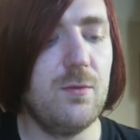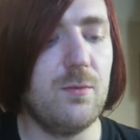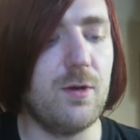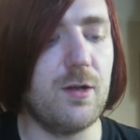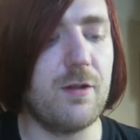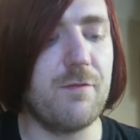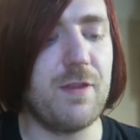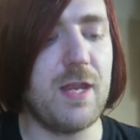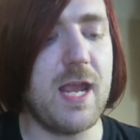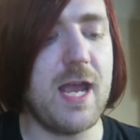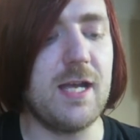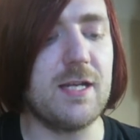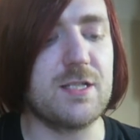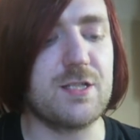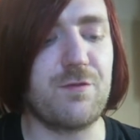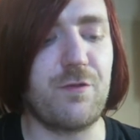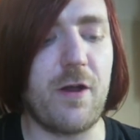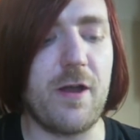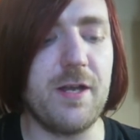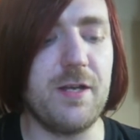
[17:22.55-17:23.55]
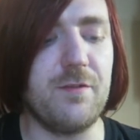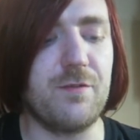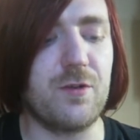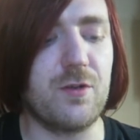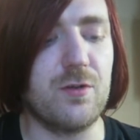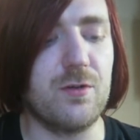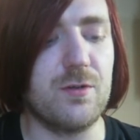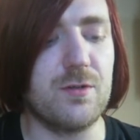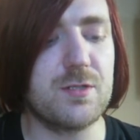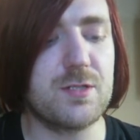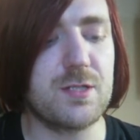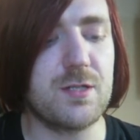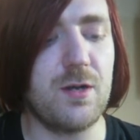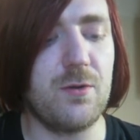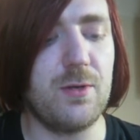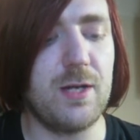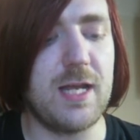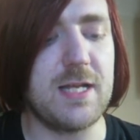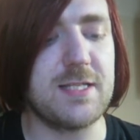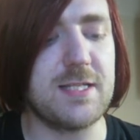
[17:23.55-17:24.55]
One of the eggs fried, of course,
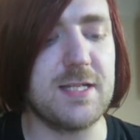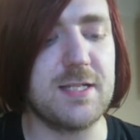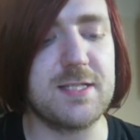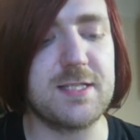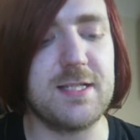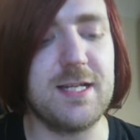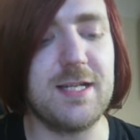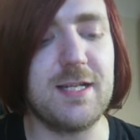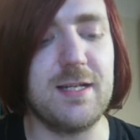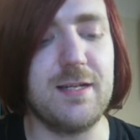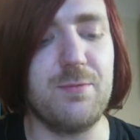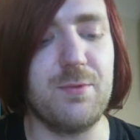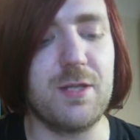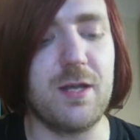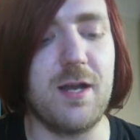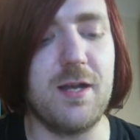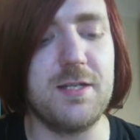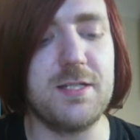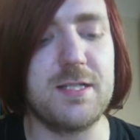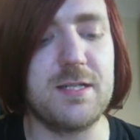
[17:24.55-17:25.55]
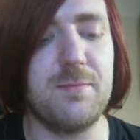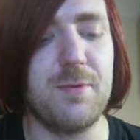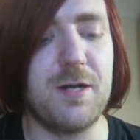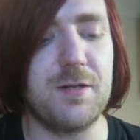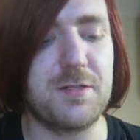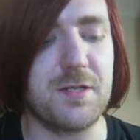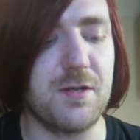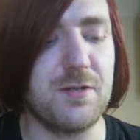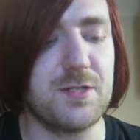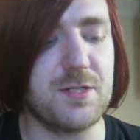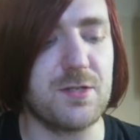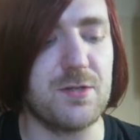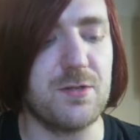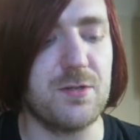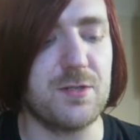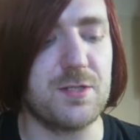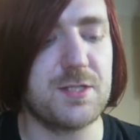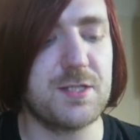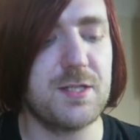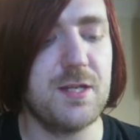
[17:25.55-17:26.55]
coalescing slickly with Heinz tomato
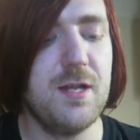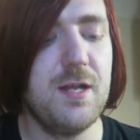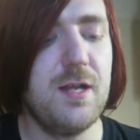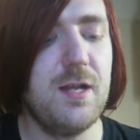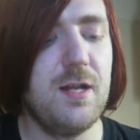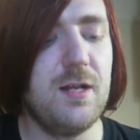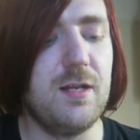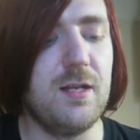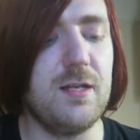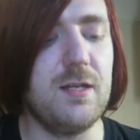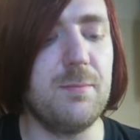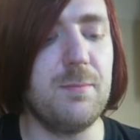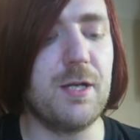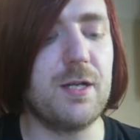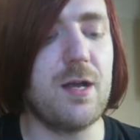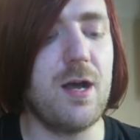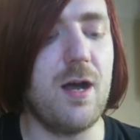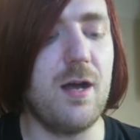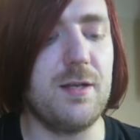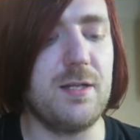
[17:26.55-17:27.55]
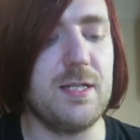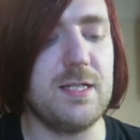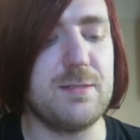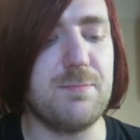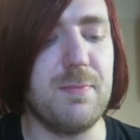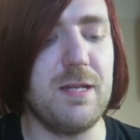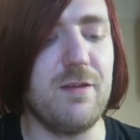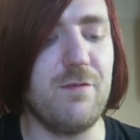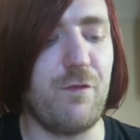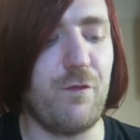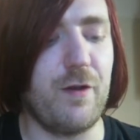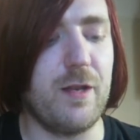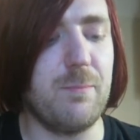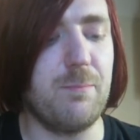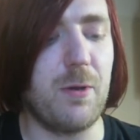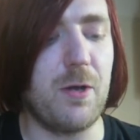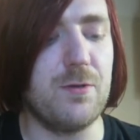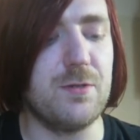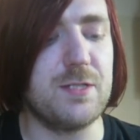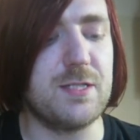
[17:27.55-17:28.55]
sauce. Linda McCartney's meat-free
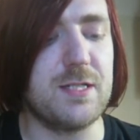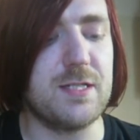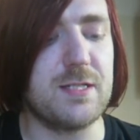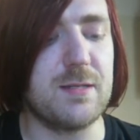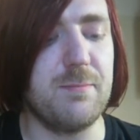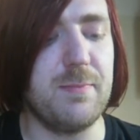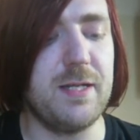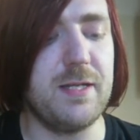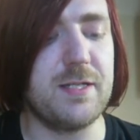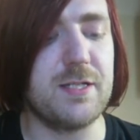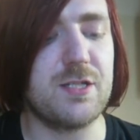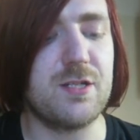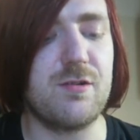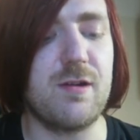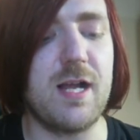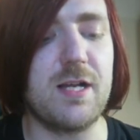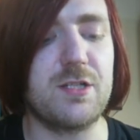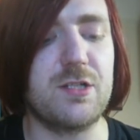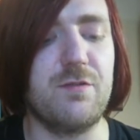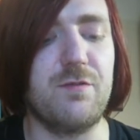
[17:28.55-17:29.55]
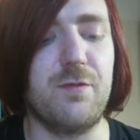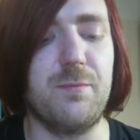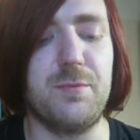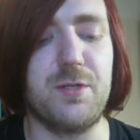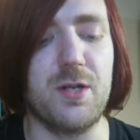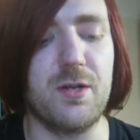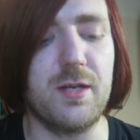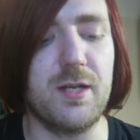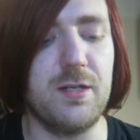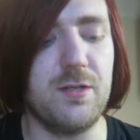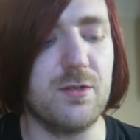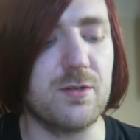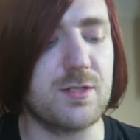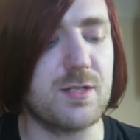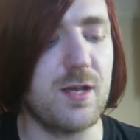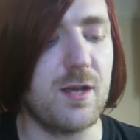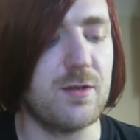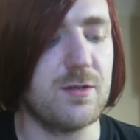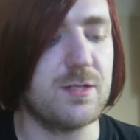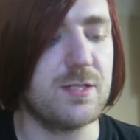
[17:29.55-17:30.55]
boast is a mere distraction from dunking your
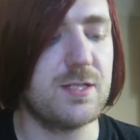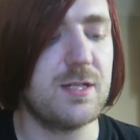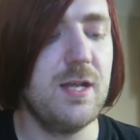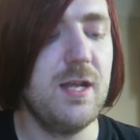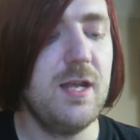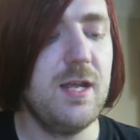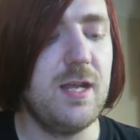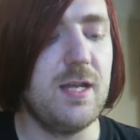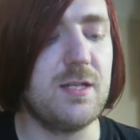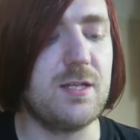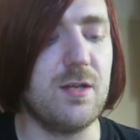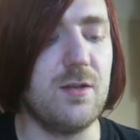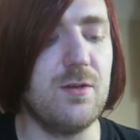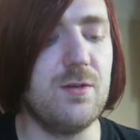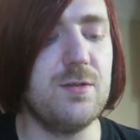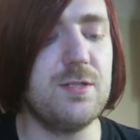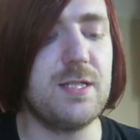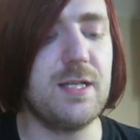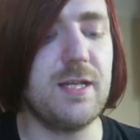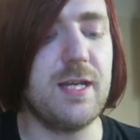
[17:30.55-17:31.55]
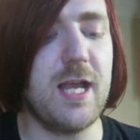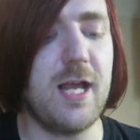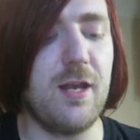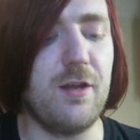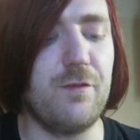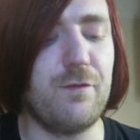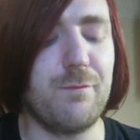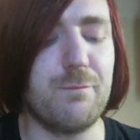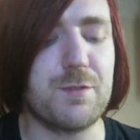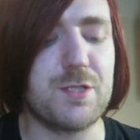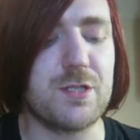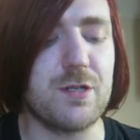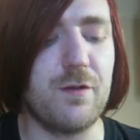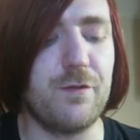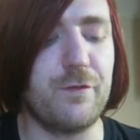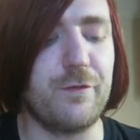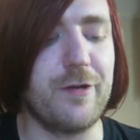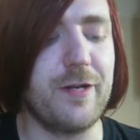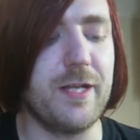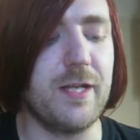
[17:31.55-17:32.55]
toast into oozing yellow from
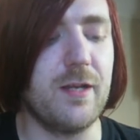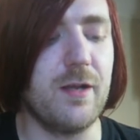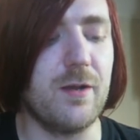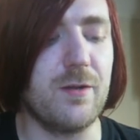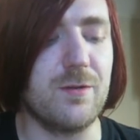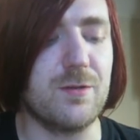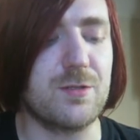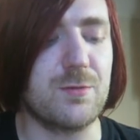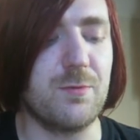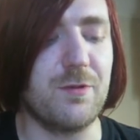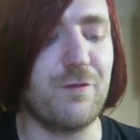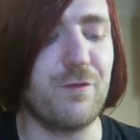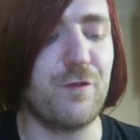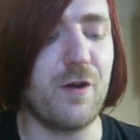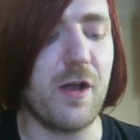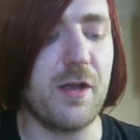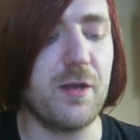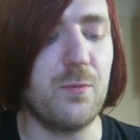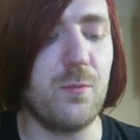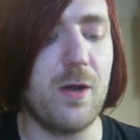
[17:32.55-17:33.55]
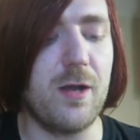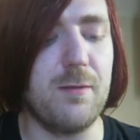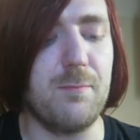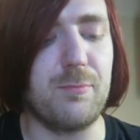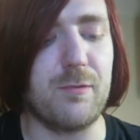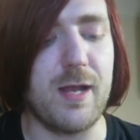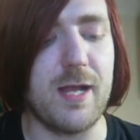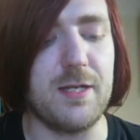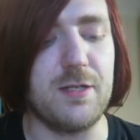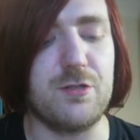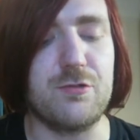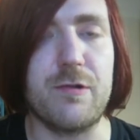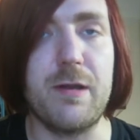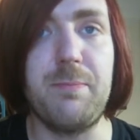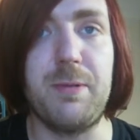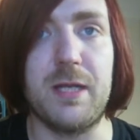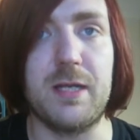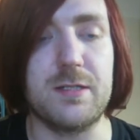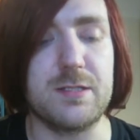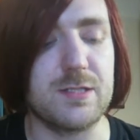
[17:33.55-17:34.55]
soft runny yolks with fried white bread
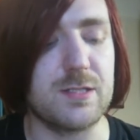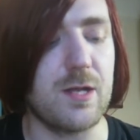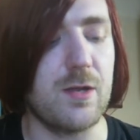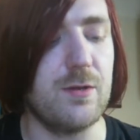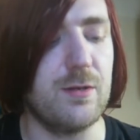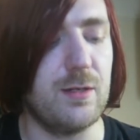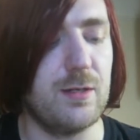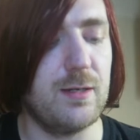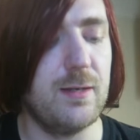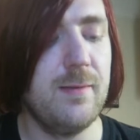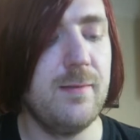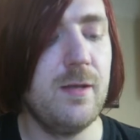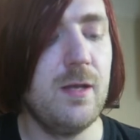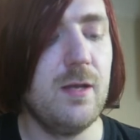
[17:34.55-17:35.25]
dripping soaked.